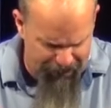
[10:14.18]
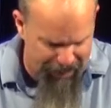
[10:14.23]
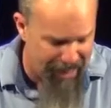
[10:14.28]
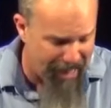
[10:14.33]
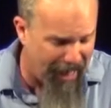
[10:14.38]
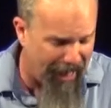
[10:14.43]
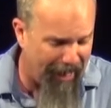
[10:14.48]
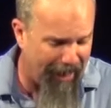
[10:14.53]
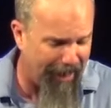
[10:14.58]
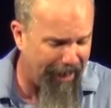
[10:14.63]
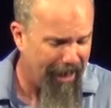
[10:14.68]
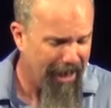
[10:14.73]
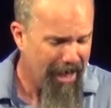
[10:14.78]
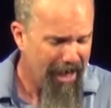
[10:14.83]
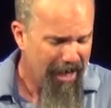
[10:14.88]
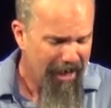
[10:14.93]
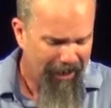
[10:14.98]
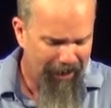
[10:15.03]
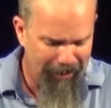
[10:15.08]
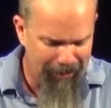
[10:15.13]
the night
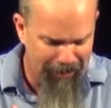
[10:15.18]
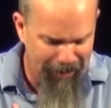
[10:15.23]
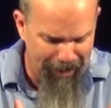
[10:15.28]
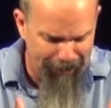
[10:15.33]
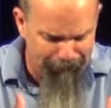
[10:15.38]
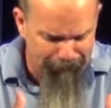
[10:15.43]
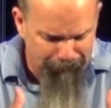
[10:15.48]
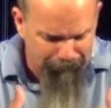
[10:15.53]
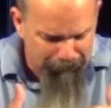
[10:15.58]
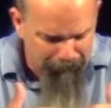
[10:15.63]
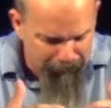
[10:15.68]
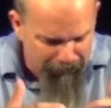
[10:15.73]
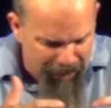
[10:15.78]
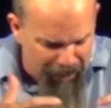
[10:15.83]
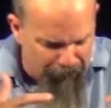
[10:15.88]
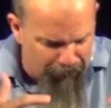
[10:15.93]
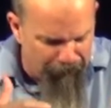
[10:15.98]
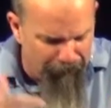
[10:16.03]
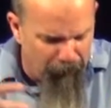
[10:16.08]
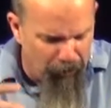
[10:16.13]
uh, that
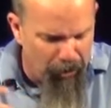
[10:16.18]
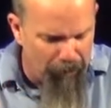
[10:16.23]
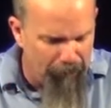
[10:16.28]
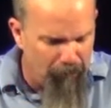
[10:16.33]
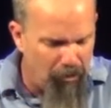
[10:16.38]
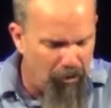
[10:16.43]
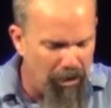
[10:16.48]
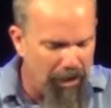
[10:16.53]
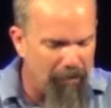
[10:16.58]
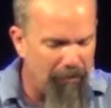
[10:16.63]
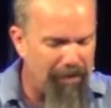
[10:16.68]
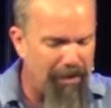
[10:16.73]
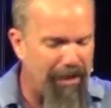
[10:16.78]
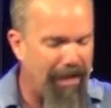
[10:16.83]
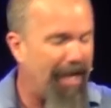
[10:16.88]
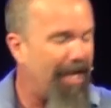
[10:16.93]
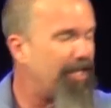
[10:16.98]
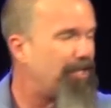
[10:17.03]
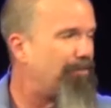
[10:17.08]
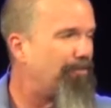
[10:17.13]
before the morning when the
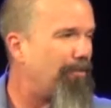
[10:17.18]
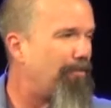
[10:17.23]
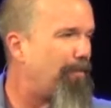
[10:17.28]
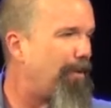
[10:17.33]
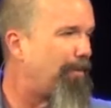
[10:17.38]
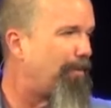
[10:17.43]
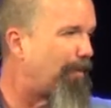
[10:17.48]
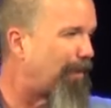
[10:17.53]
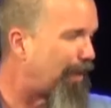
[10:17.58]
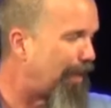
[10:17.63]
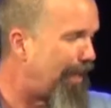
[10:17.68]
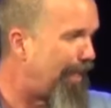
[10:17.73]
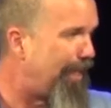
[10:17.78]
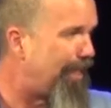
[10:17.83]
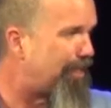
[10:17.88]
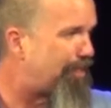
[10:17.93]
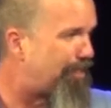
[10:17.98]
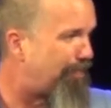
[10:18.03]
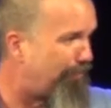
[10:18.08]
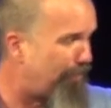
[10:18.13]
nation would be
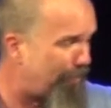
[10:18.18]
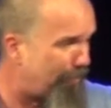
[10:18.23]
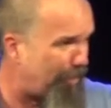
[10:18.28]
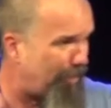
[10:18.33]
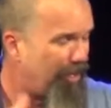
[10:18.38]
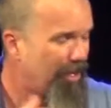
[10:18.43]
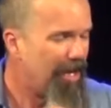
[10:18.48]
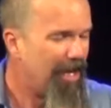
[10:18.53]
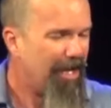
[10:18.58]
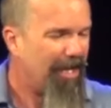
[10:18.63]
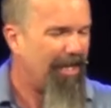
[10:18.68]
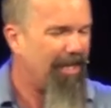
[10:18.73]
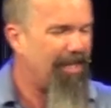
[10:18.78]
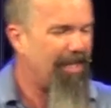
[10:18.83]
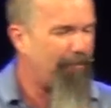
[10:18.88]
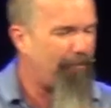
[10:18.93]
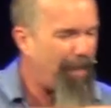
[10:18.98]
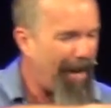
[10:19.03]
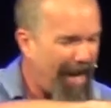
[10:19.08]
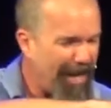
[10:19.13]
released. Remember,
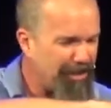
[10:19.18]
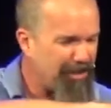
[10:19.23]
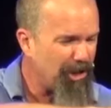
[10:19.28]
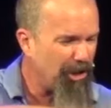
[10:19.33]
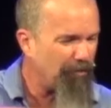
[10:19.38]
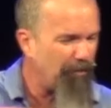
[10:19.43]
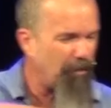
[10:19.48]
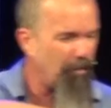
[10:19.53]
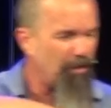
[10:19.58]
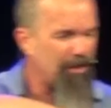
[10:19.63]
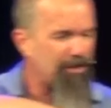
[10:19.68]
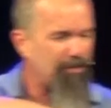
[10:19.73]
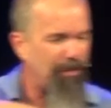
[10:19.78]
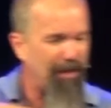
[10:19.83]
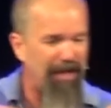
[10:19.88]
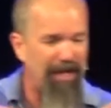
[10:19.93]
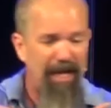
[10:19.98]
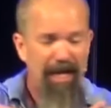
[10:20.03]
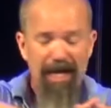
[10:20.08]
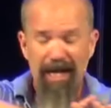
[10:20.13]
the Passover was
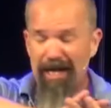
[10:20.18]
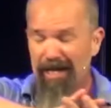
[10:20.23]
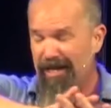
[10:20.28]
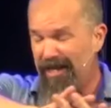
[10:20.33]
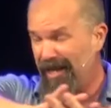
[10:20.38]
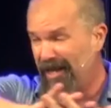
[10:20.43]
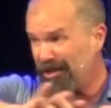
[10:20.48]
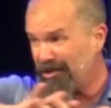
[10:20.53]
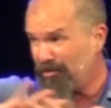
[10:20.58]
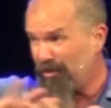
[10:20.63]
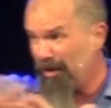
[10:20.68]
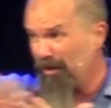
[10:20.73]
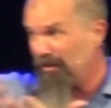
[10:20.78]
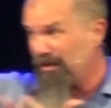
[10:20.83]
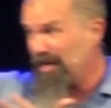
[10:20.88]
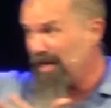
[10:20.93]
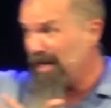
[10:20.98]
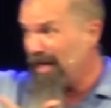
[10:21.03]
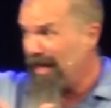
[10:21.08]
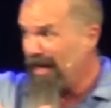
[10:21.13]
when uh, Israel
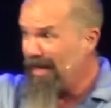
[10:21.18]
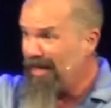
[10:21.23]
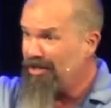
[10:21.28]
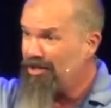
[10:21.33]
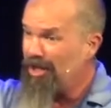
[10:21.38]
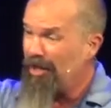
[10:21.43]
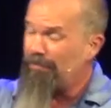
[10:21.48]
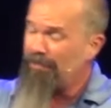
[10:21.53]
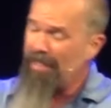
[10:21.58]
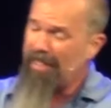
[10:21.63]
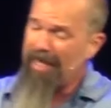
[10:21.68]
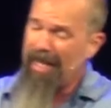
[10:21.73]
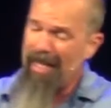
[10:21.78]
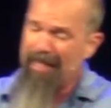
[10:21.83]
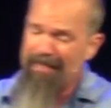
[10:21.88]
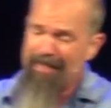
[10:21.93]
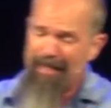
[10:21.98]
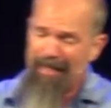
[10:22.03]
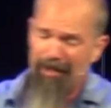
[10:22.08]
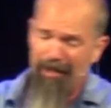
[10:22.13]
was in Egypt, and
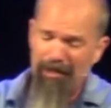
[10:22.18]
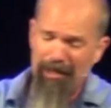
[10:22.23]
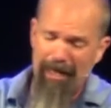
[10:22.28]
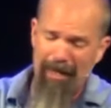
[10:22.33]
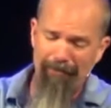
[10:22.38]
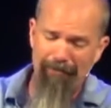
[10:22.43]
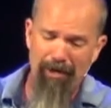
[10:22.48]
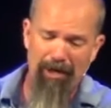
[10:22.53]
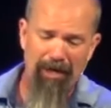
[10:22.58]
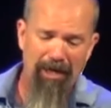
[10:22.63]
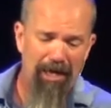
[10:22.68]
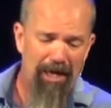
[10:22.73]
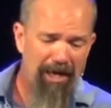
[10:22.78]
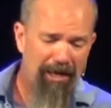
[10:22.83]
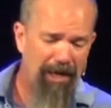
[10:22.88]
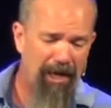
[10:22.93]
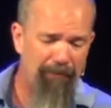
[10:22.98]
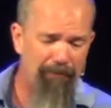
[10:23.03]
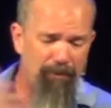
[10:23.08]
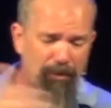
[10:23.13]
God said, Look, I'm going to
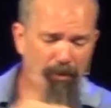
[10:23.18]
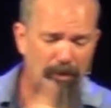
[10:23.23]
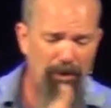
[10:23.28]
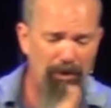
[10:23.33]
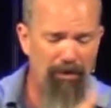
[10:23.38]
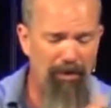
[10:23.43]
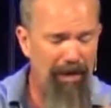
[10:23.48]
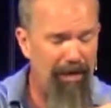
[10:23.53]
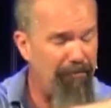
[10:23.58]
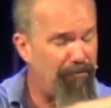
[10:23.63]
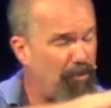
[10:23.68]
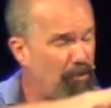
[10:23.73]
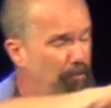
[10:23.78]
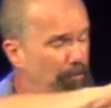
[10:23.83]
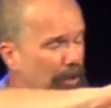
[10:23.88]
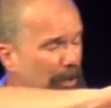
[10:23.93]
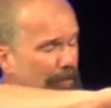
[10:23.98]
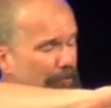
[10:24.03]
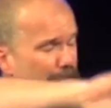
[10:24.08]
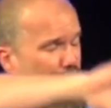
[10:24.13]
come through, and if you
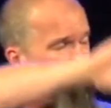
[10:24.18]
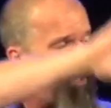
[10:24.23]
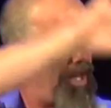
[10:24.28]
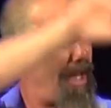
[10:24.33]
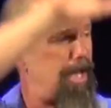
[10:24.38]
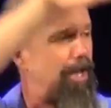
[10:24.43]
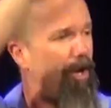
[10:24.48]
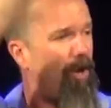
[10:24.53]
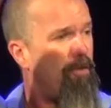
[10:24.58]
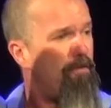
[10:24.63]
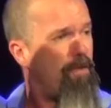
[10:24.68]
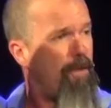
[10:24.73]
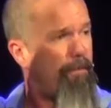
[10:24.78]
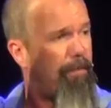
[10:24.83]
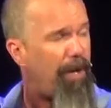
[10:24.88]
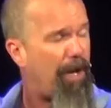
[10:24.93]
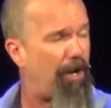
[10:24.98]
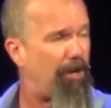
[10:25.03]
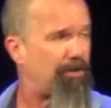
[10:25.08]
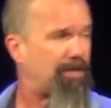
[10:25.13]
put blood over the
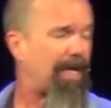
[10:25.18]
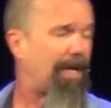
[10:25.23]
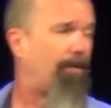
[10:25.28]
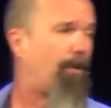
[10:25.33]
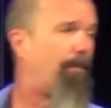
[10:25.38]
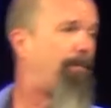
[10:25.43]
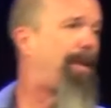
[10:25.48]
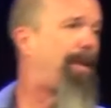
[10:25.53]
post, I will